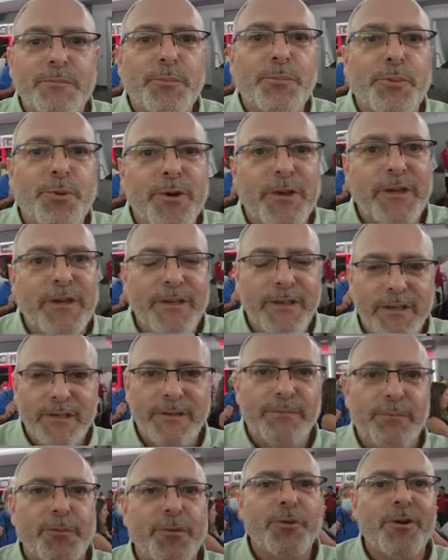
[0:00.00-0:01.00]
pretty
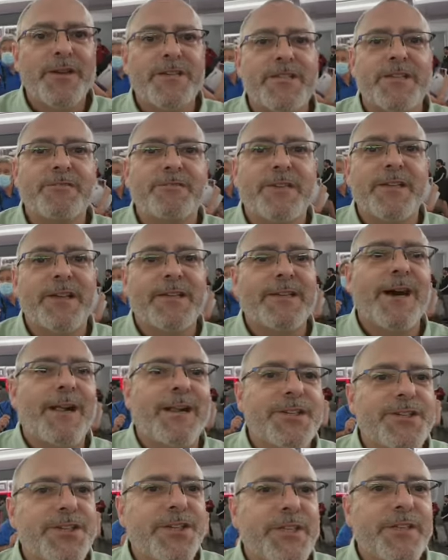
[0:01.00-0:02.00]
impressive
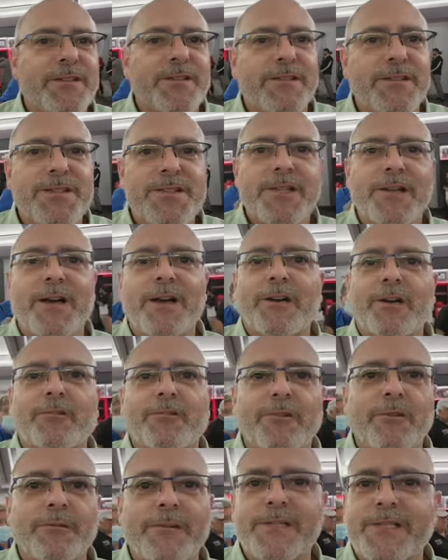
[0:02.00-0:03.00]
technology here in this locker
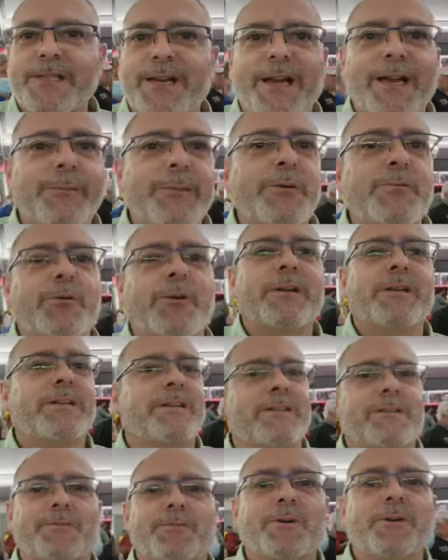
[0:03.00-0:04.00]
room. It's got to be one of the,
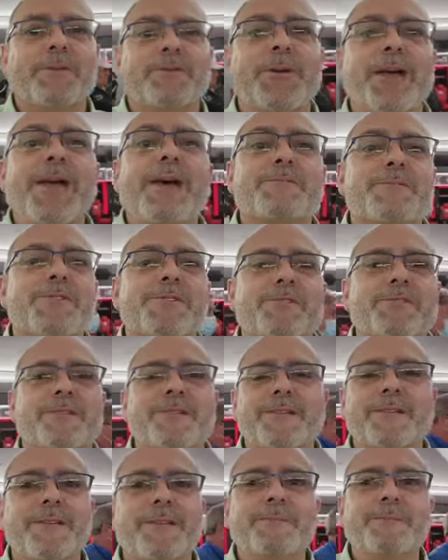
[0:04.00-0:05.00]
one of absolutely
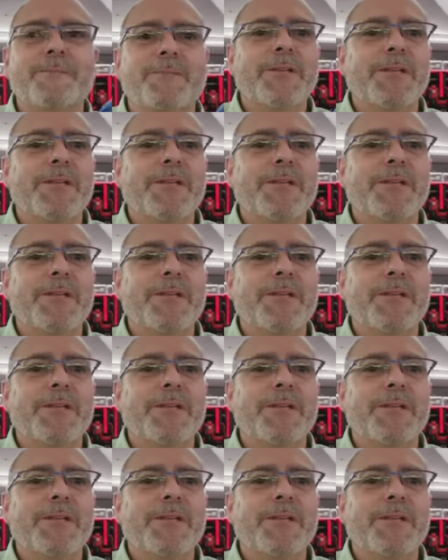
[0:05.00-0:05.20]
the, the